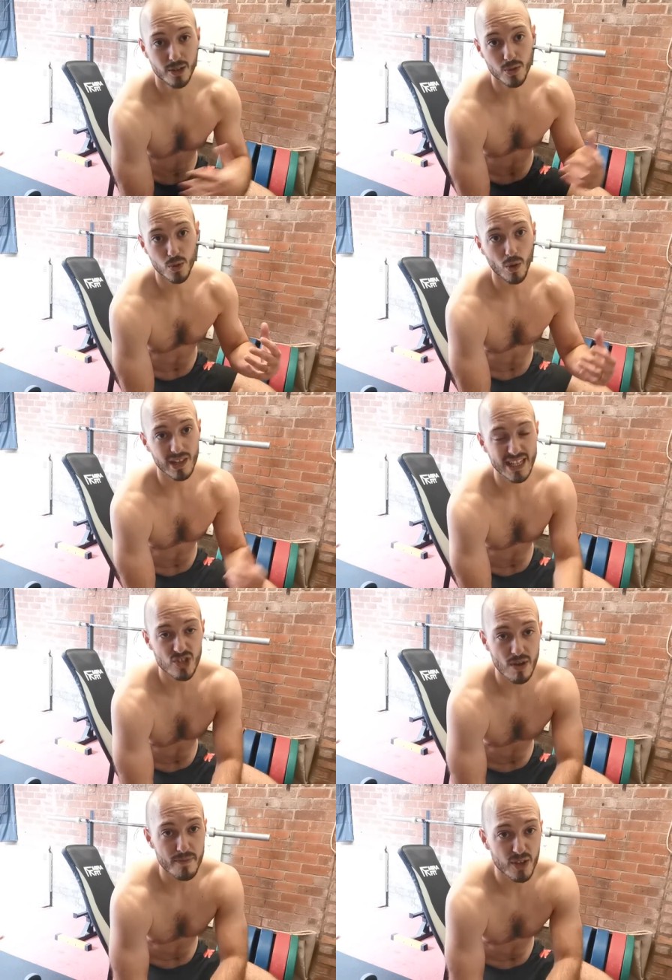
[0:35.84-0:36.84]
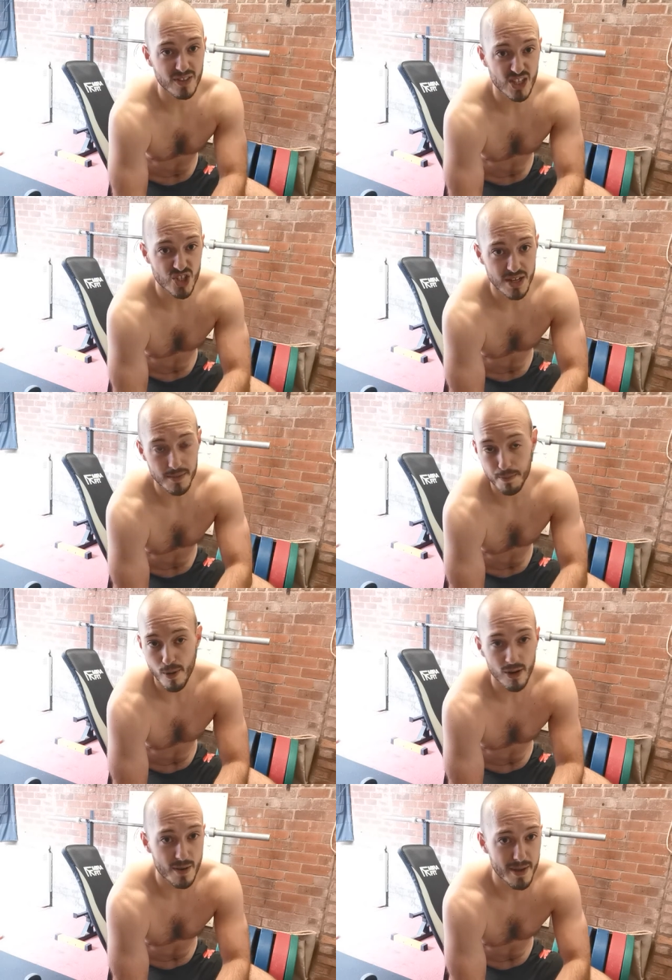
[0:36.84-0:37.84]
good quality strength conditioning,
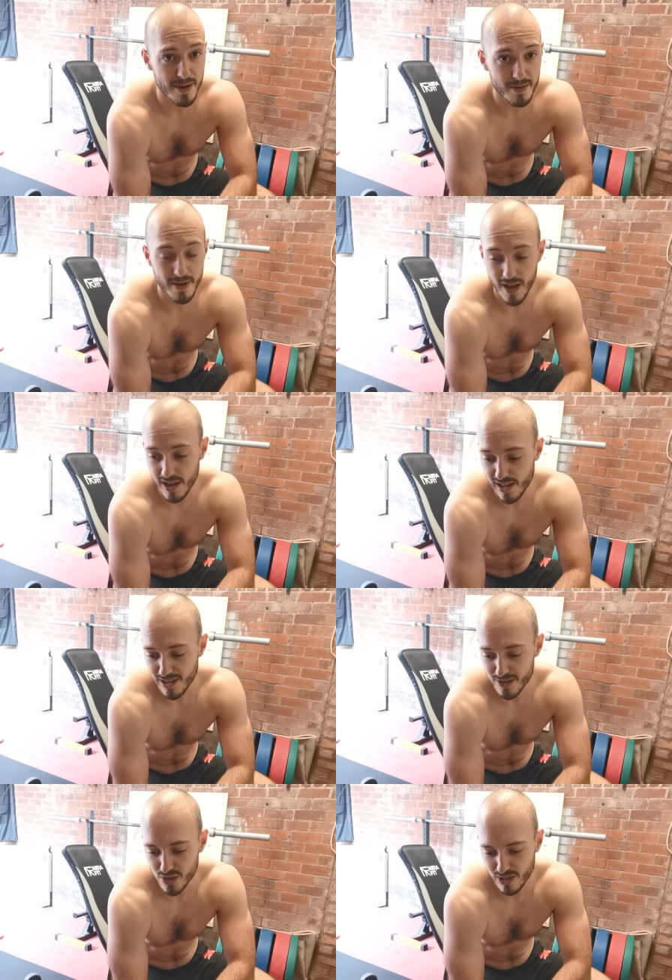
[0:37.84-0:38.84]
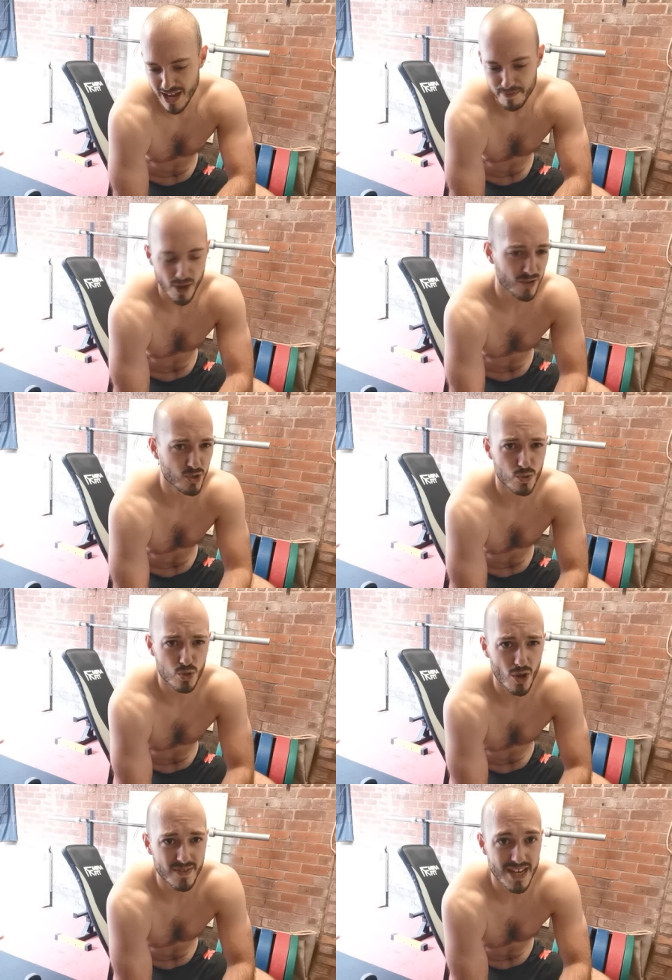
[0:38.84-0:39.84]
programming, uh, sort of like
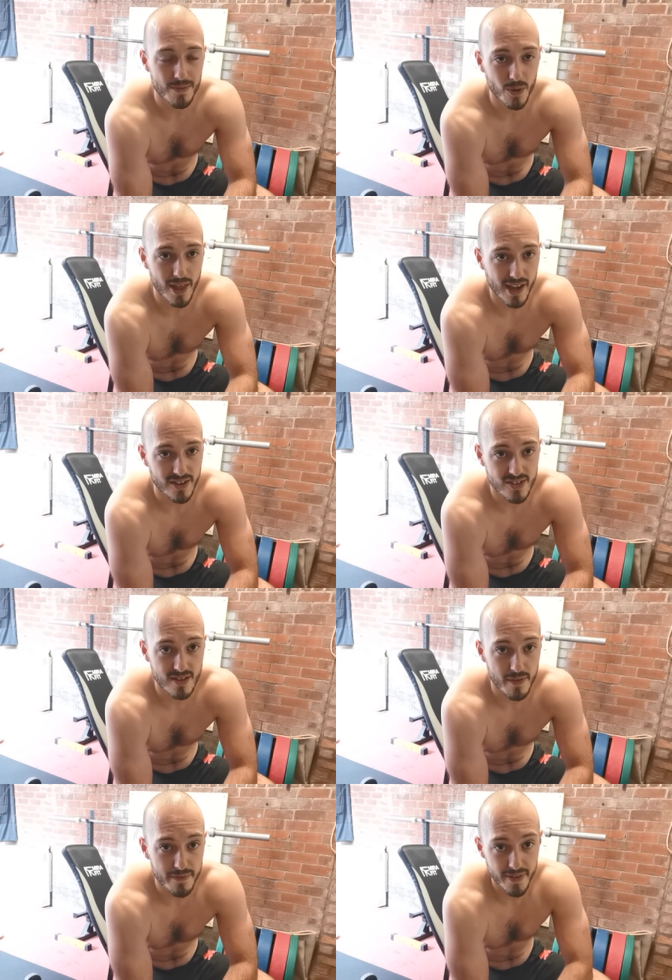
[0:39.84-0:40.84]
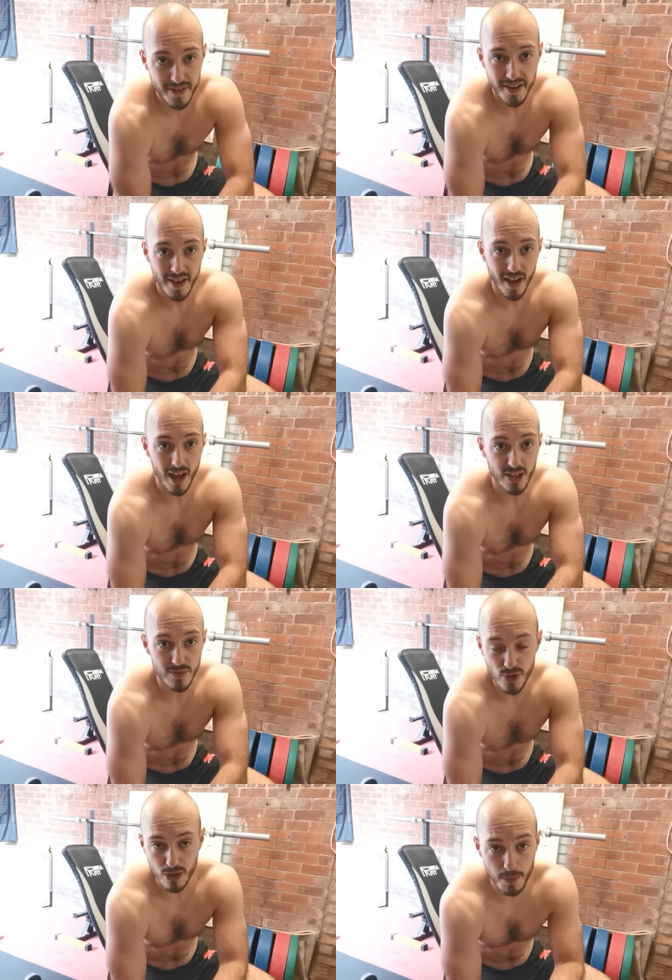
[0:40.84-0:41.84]
articles, content, all that kind of stuff. Uh,
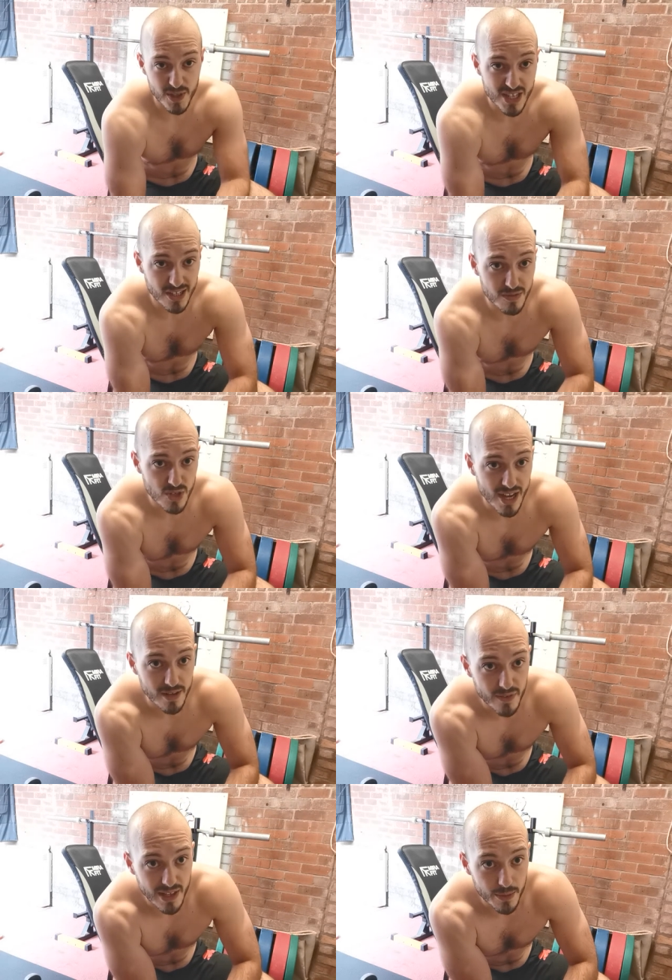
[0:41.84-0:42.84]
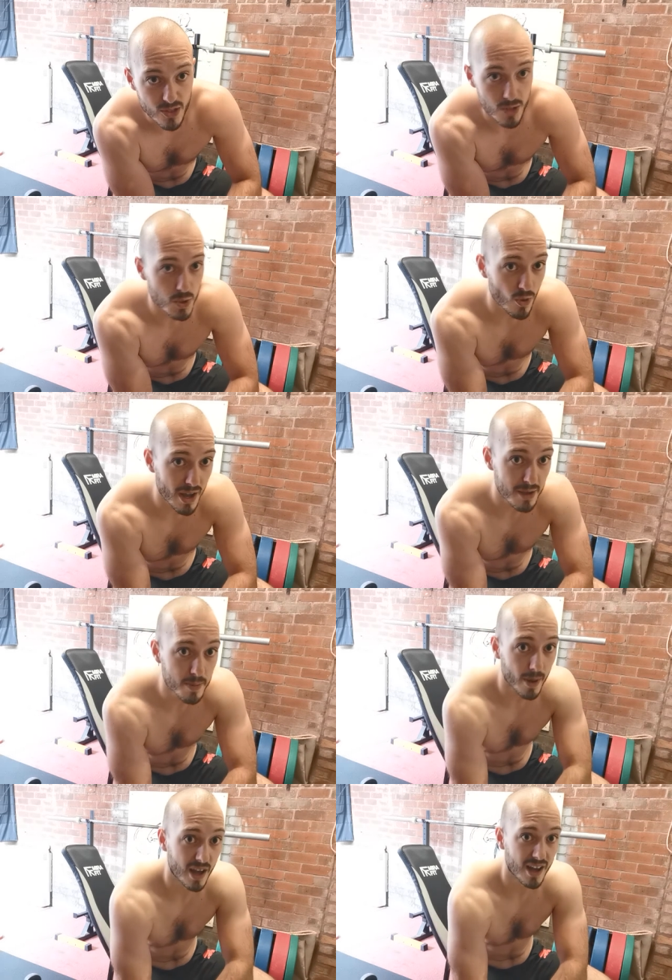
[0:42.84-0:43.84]
so if you've got a couple of seconds and you feel like you want to subscribe,
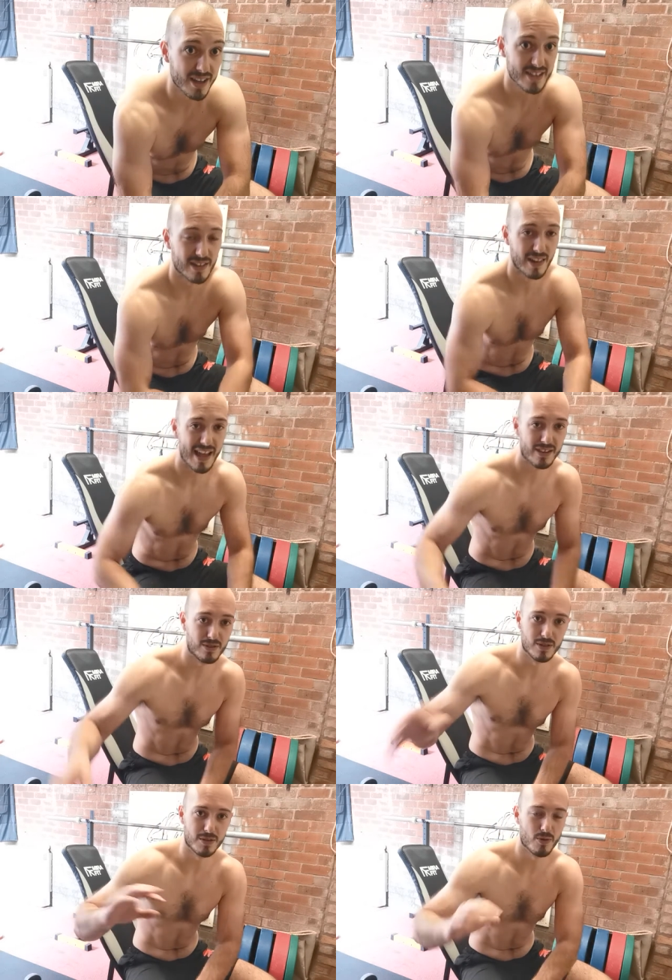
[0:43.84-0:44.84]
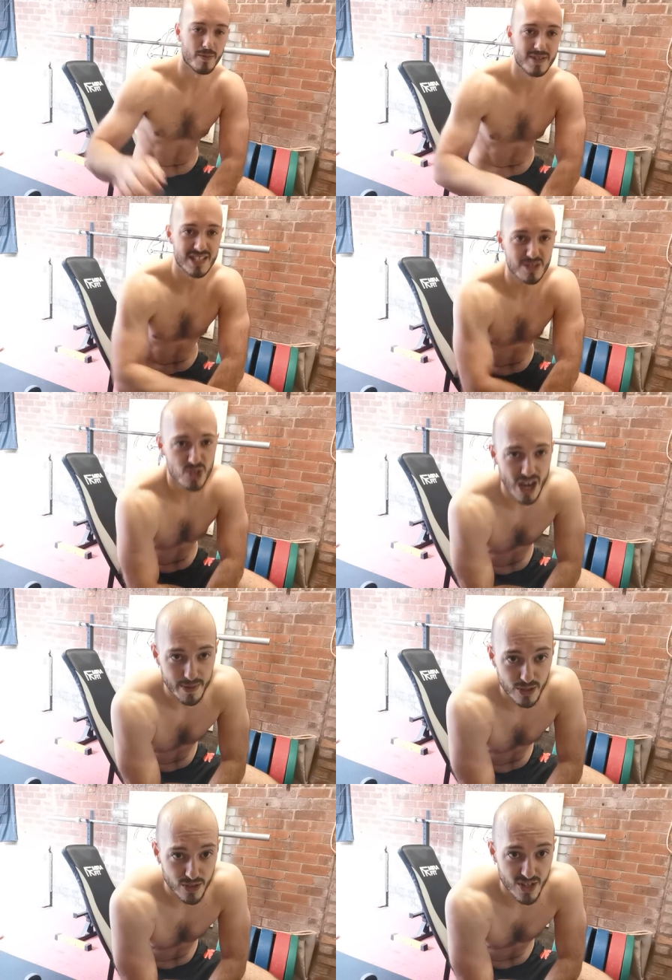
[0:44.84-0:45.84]
uh, hit the like, do the commenty,
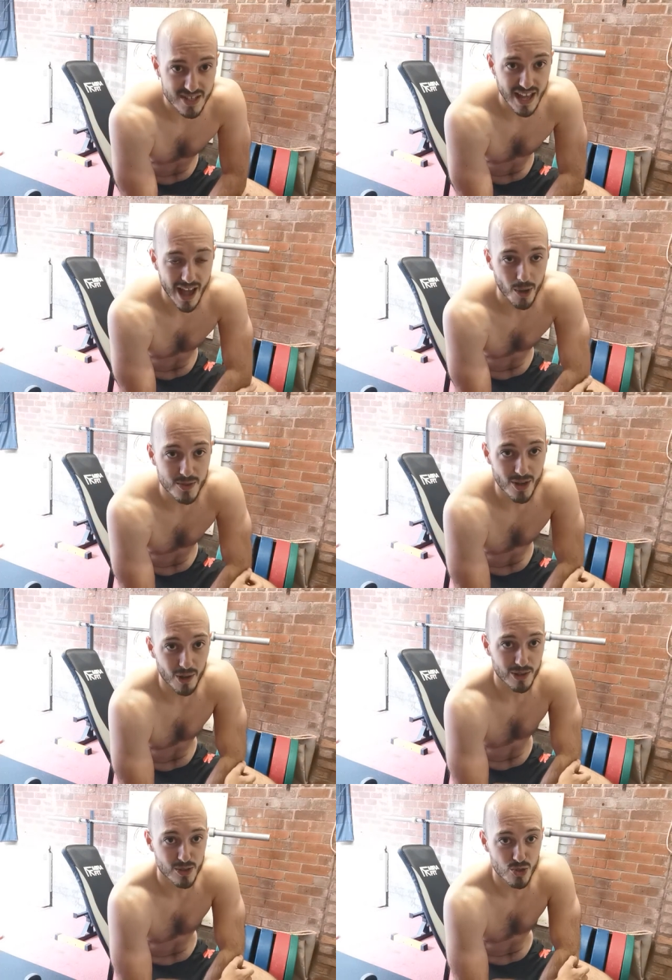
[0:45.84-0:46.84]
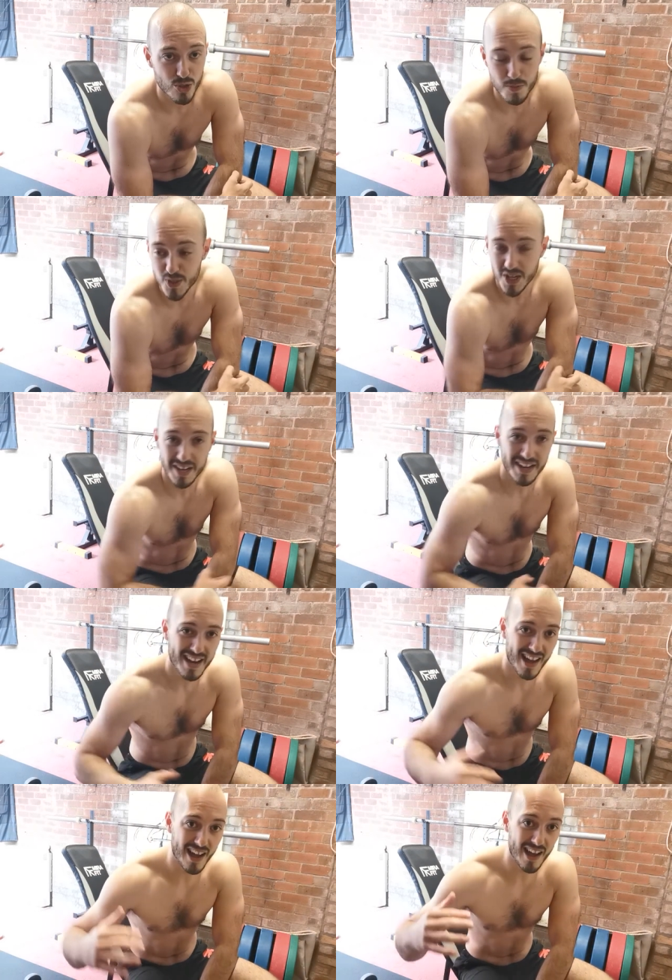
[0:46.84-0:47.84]
sharing goodness, that helps the whole YouTubes.
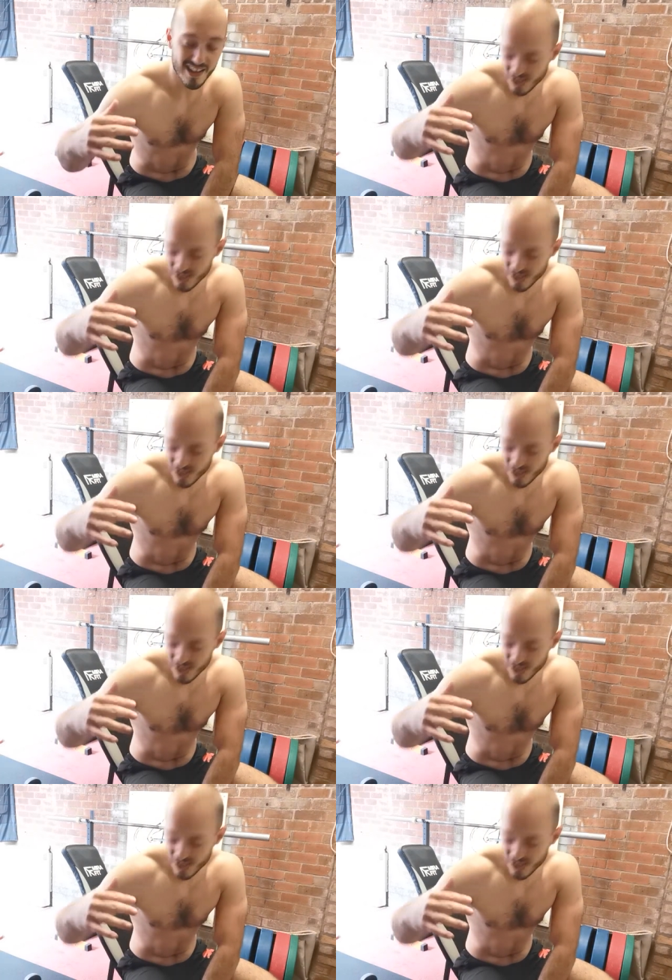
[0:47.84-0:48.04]
Uh,